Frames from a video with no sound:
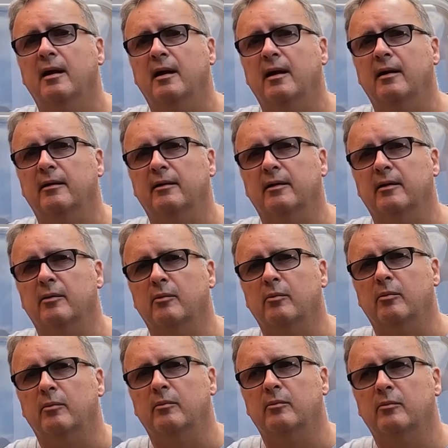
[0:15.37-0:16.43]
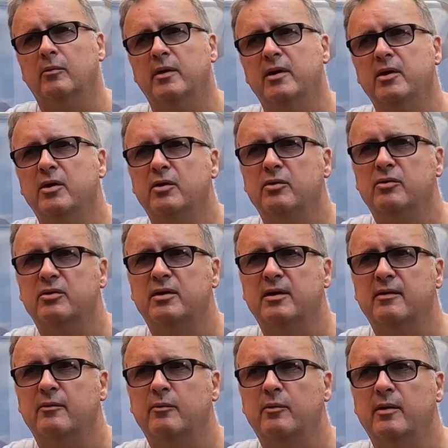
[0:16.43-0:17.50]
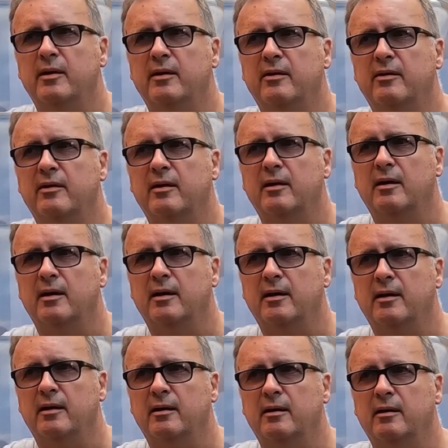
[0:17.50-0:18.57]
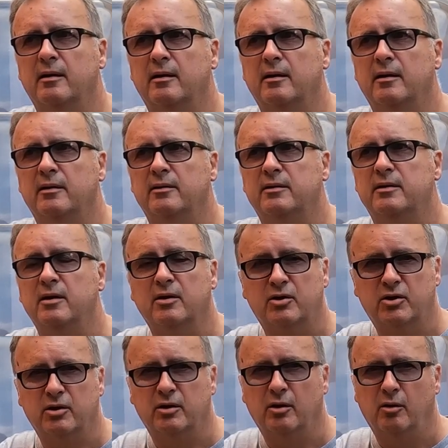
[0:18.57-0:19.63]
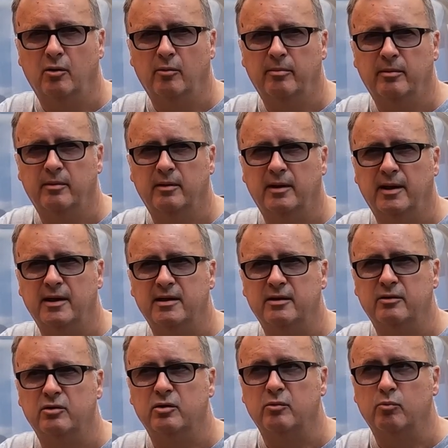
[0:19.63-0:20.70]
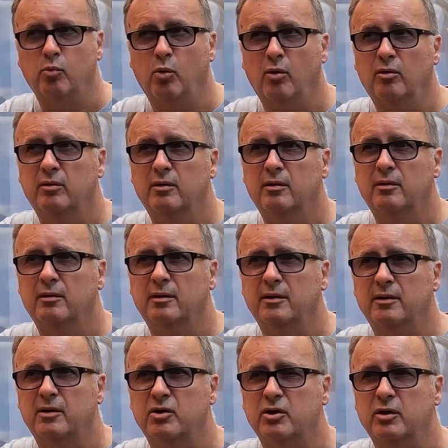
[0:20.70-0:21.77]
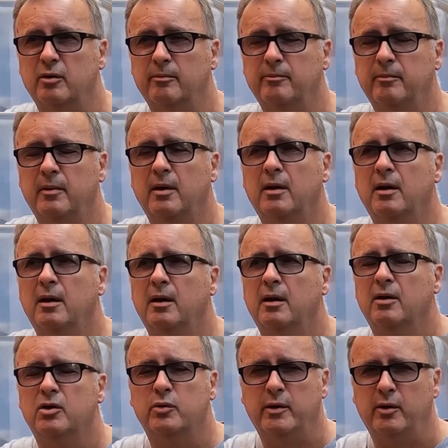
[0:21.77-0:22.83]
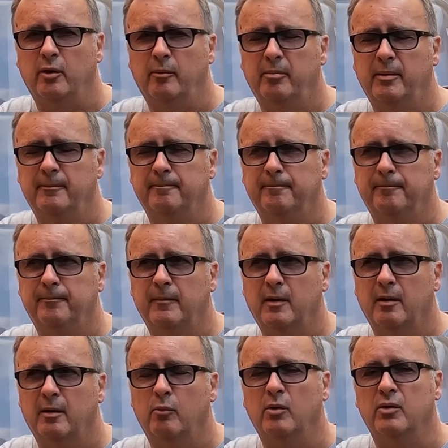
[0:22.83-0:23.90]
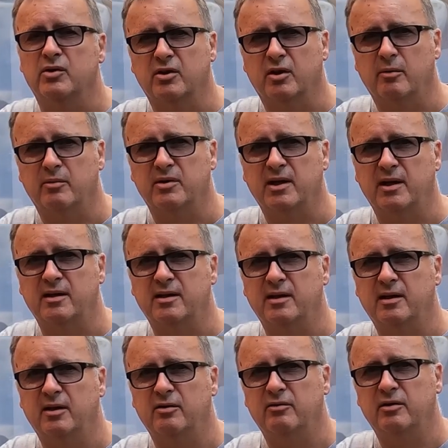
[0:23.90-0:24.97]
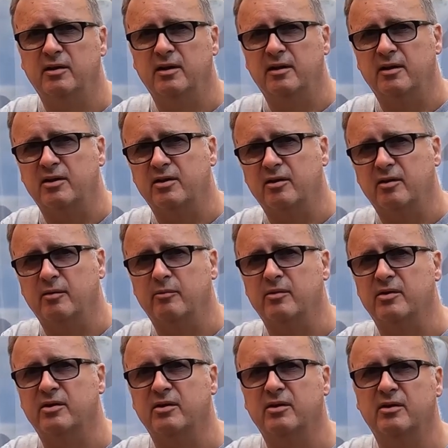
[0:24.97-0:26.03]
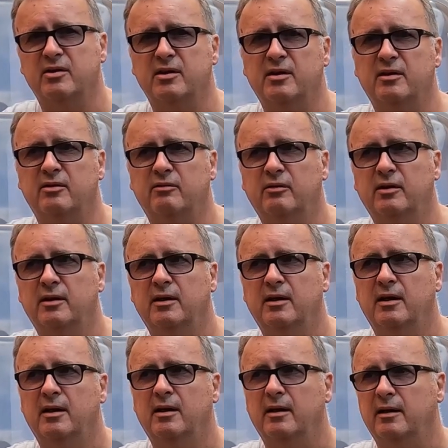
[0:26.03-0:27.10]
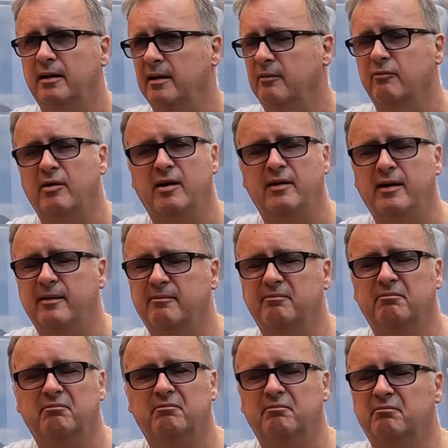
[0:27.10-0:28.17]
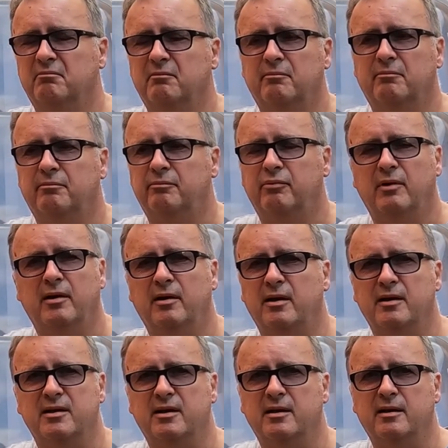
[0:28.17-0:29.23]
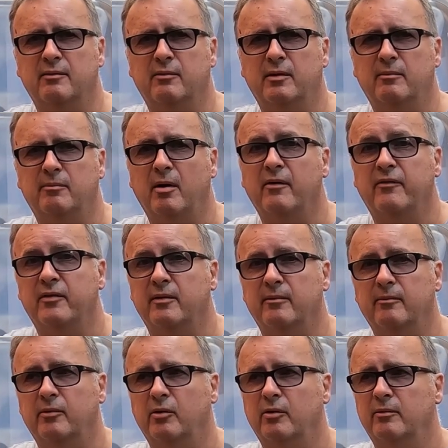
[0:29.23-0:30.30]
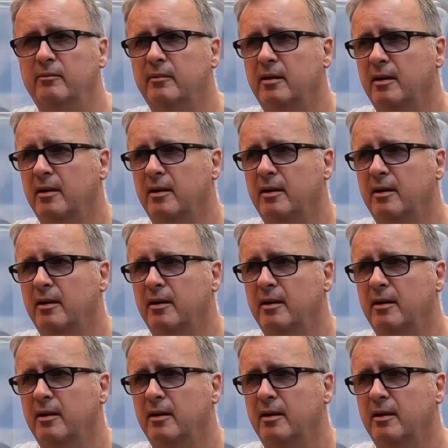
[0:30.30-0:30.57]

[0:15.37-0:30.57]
And we used it with a induction hob, an 1800 watt induction hob, twin hob. One side was 1800, the other side was 1300, and that ran that brilliantly when both of them were on.